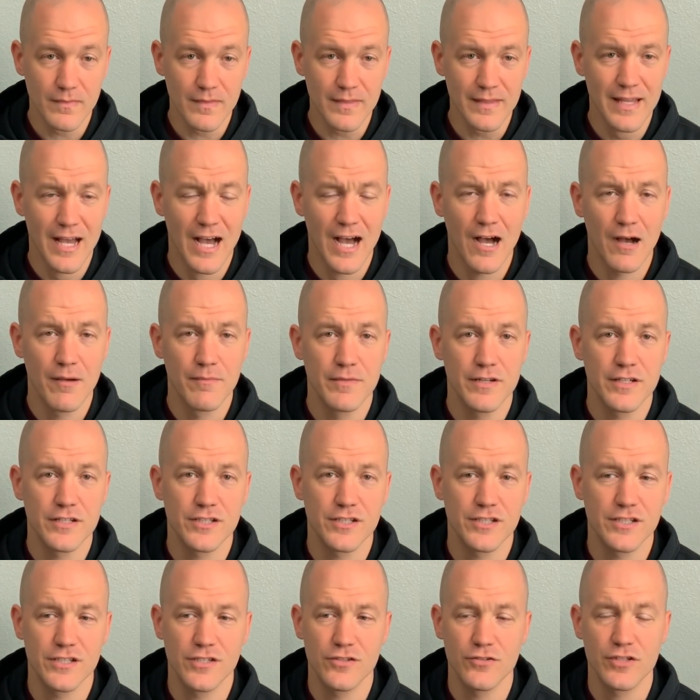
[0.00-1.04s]
You
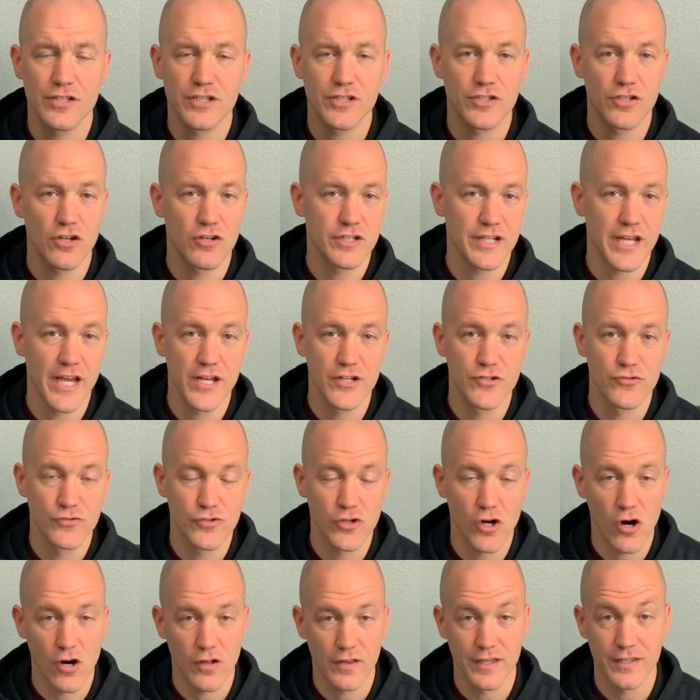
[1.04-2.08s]
can just search Andrew
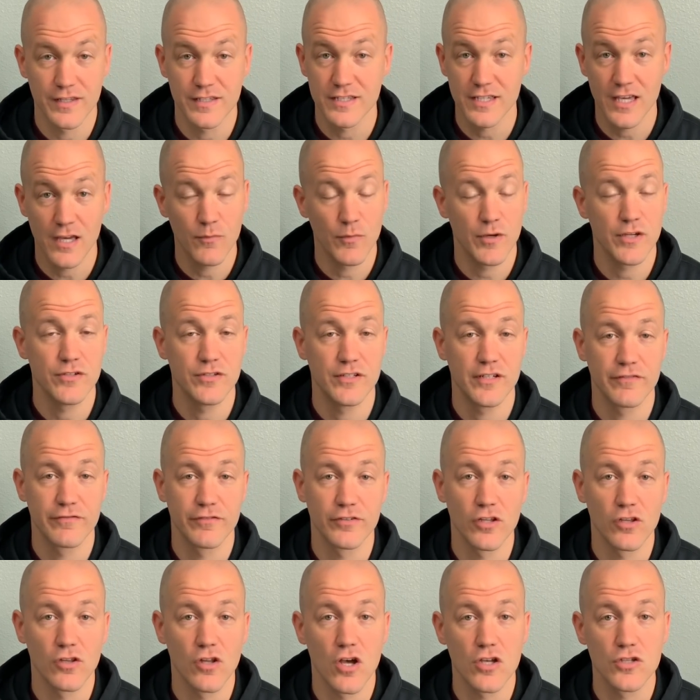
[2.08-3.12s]
Darling the same way you did for
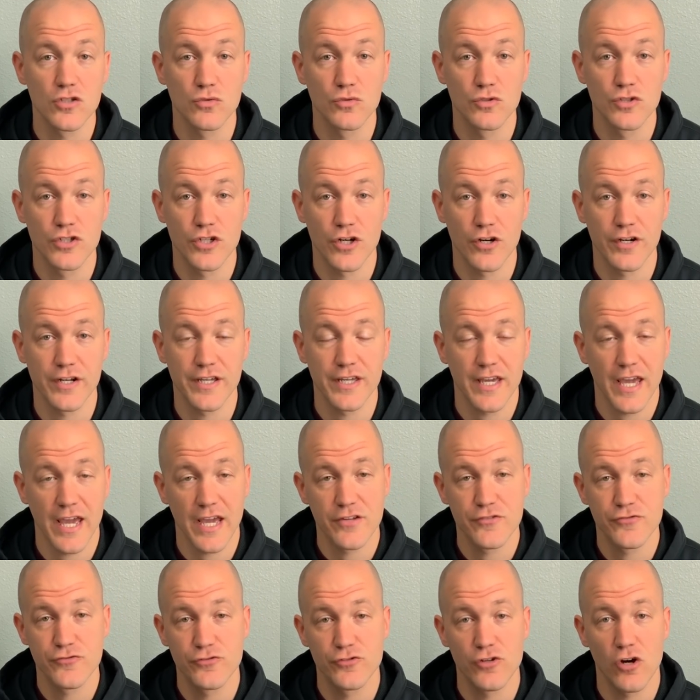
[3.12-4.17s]
the law school journey,
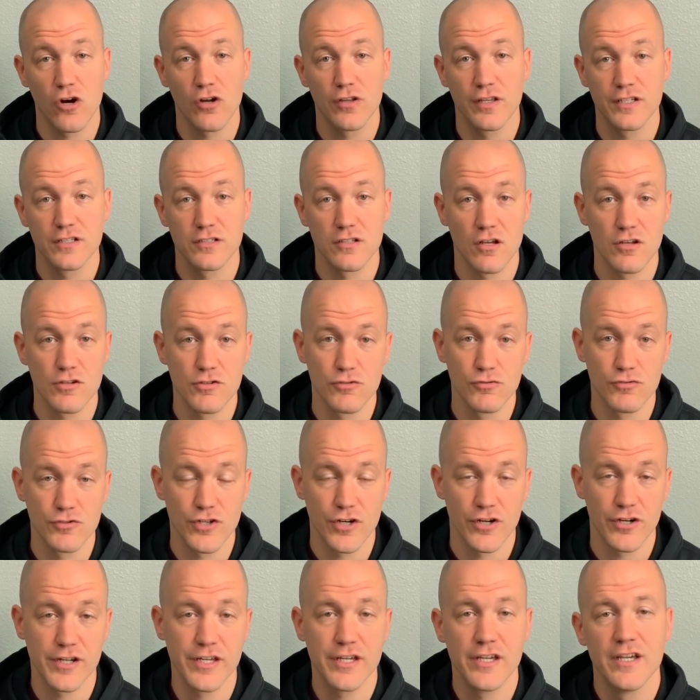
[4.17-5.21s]
Andrew Darling's law school
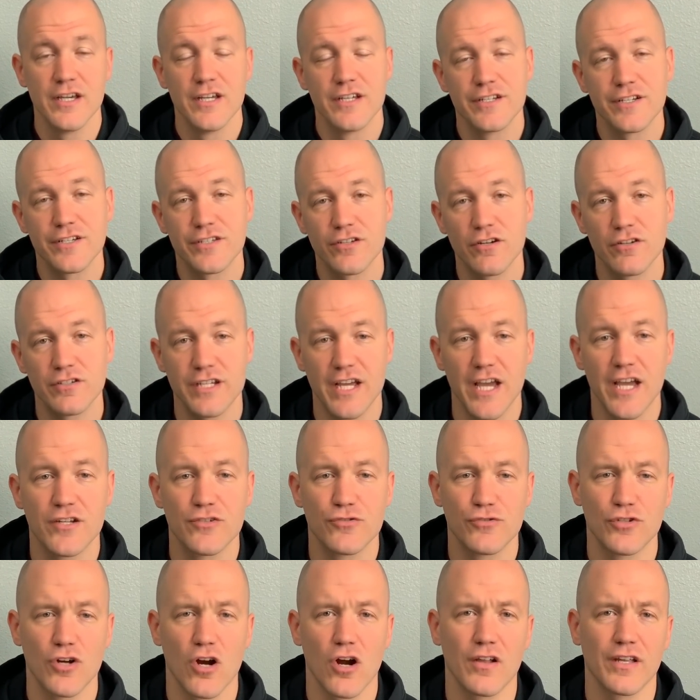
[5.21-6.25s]
journey. Just search Andrew
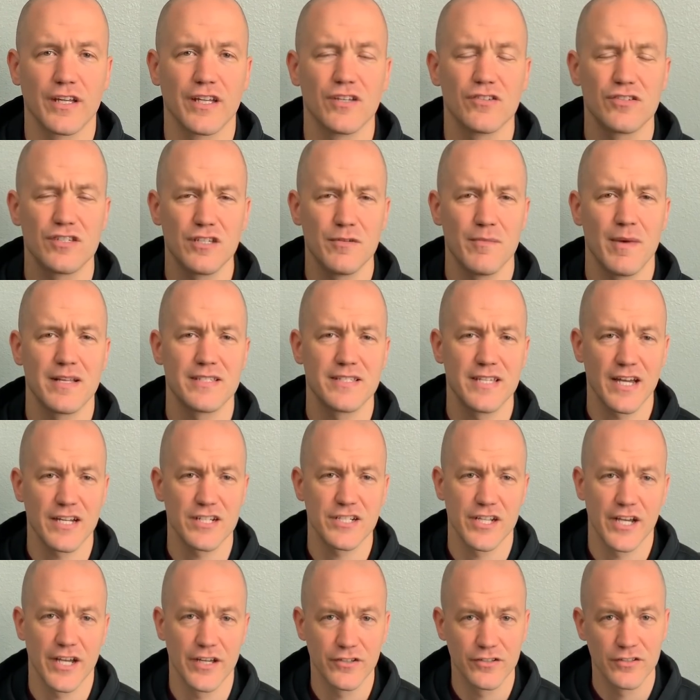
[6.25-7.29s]
Darling, you'll see my tech
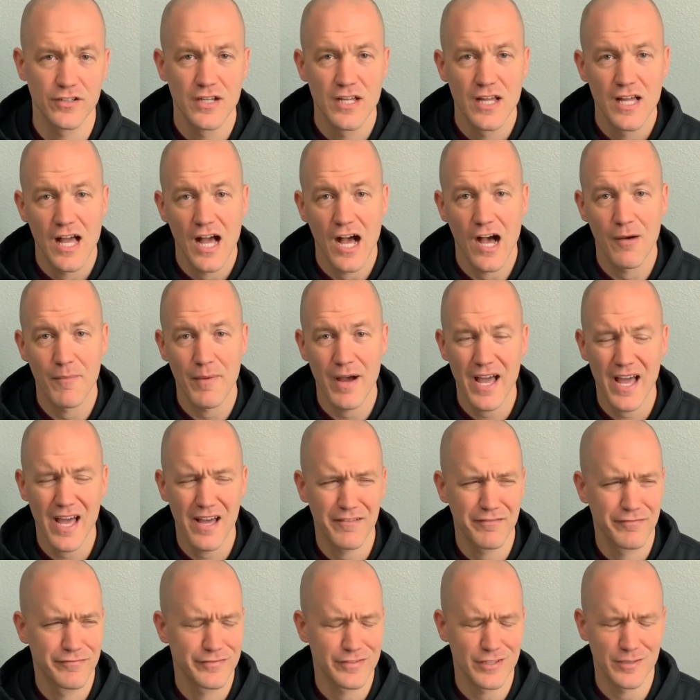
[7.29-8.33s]
channel. I
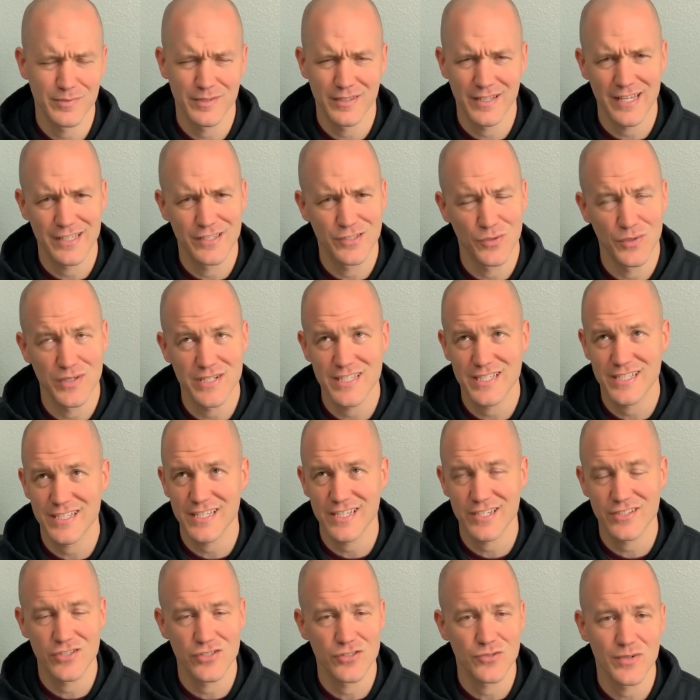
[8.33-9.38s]
have something like
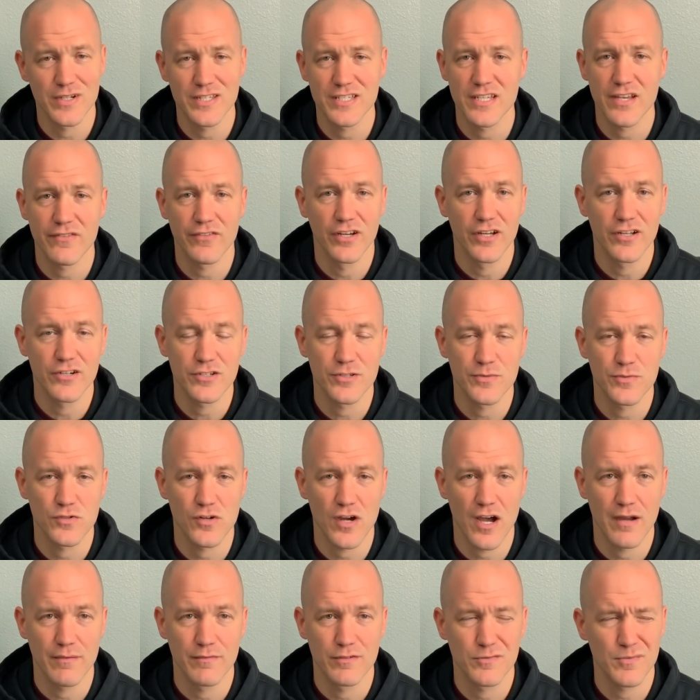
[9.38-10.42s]
26 or 2,700
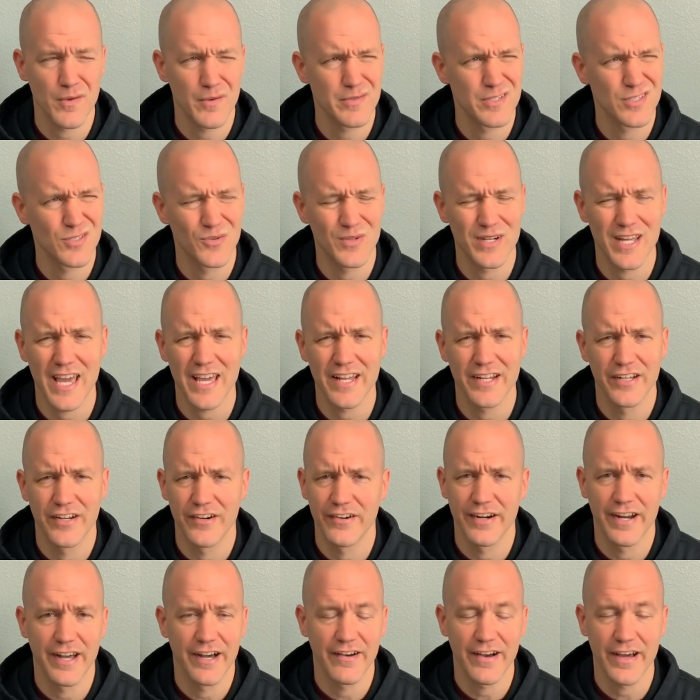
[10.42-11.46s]
subscribers. Maybe it's 2,800
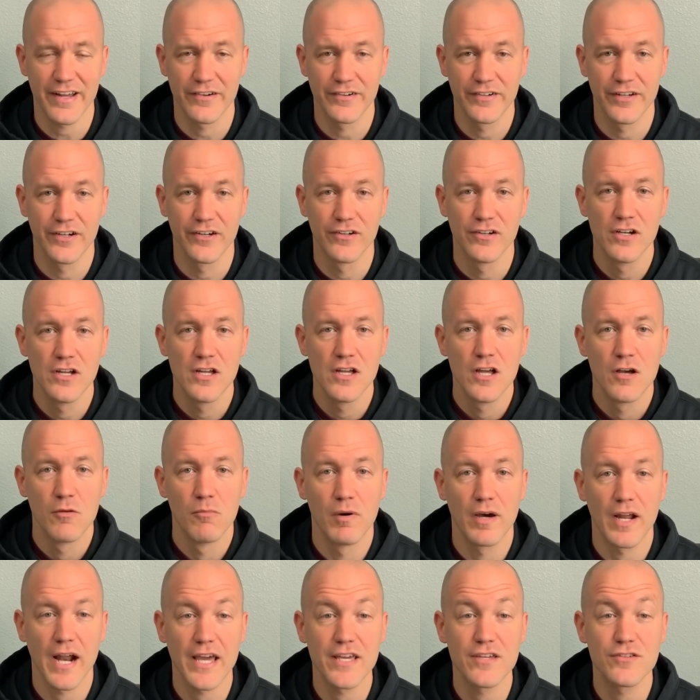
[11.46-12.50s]
now, I don't know.
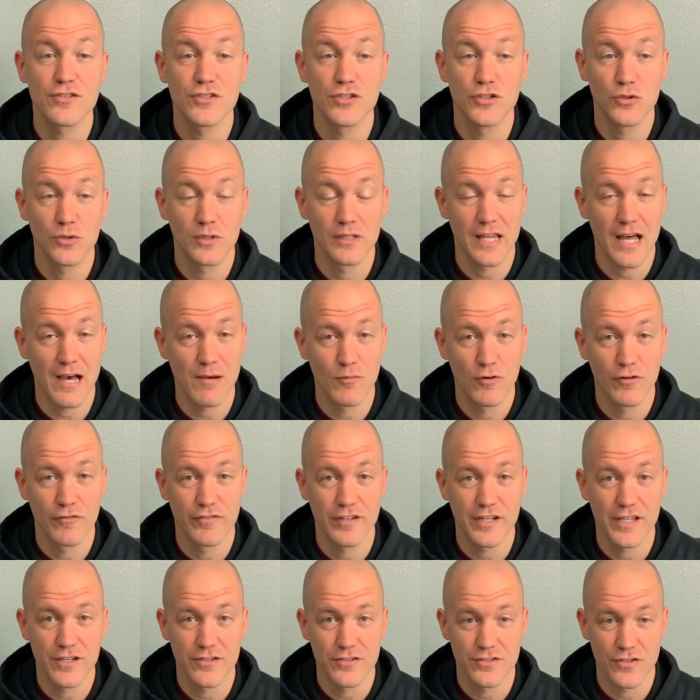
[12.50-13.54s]
But I used to do a lot more
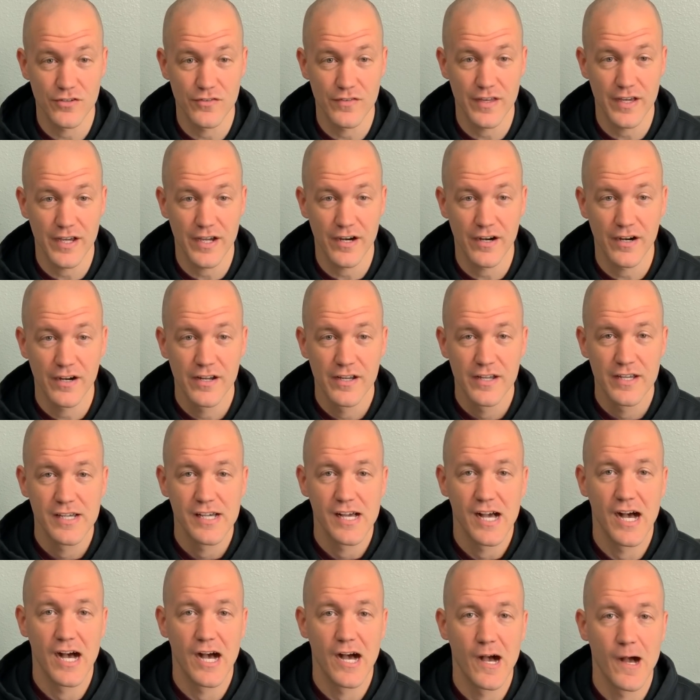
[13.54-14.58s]
videos on there.
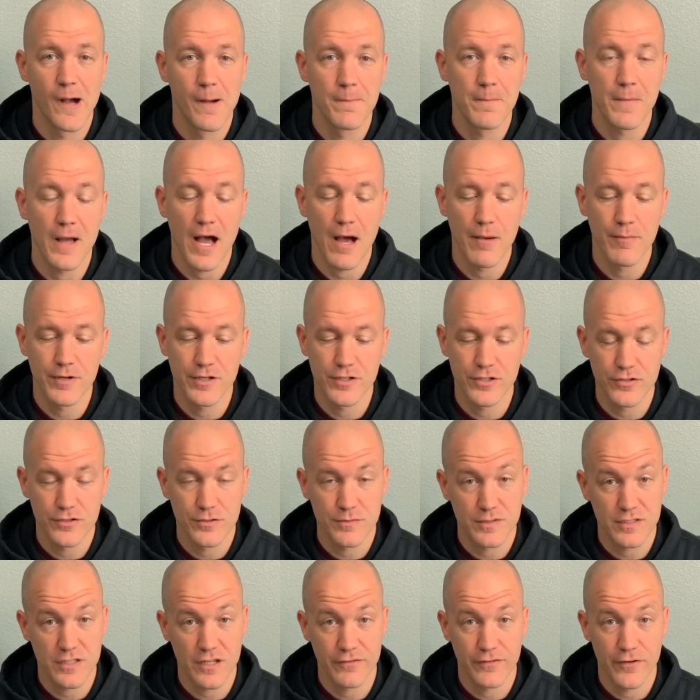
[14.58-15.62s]
I'm going to do some
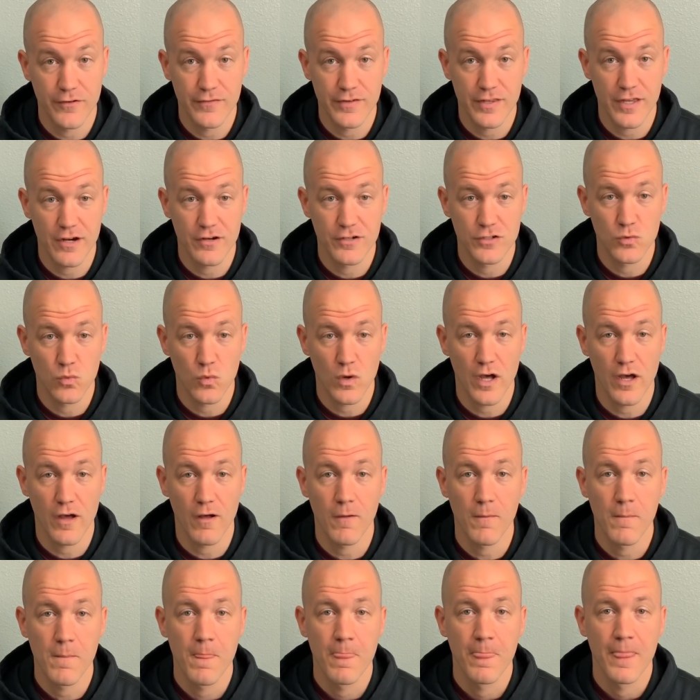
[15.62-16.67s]
stuff over there as
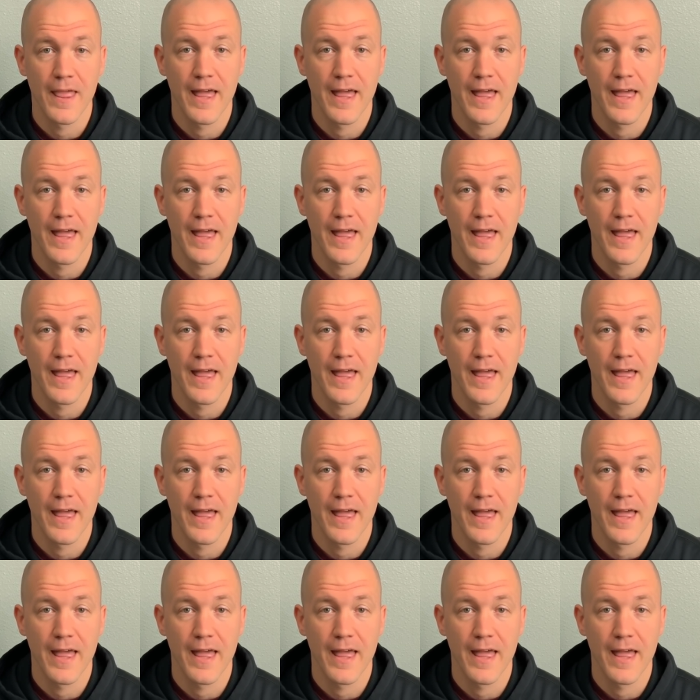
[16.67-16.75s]
well.